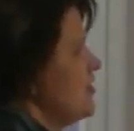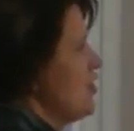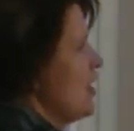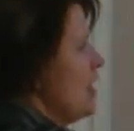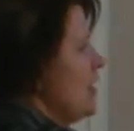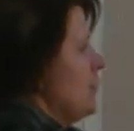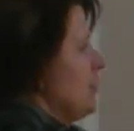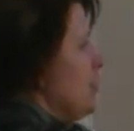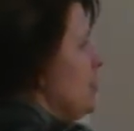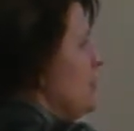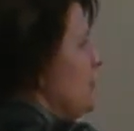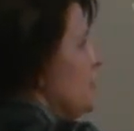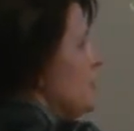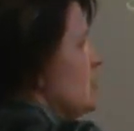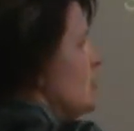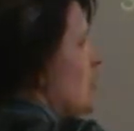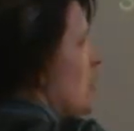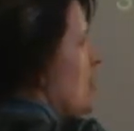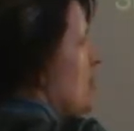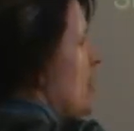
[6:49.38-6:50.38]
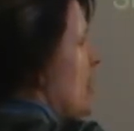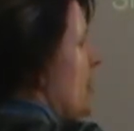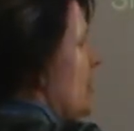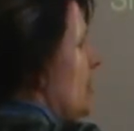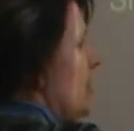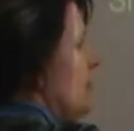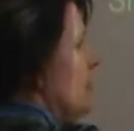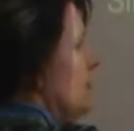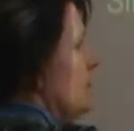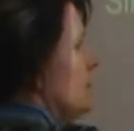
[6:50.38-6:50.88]
try the perfect square
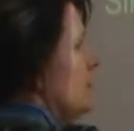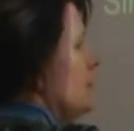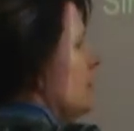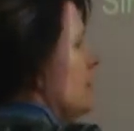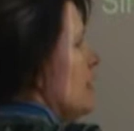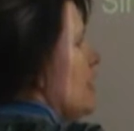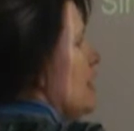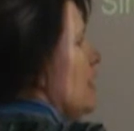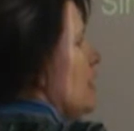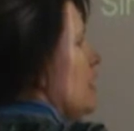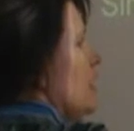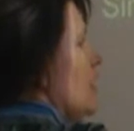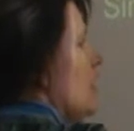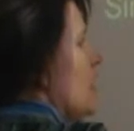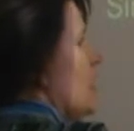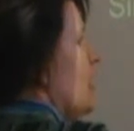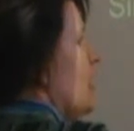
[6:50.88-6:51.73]
method. All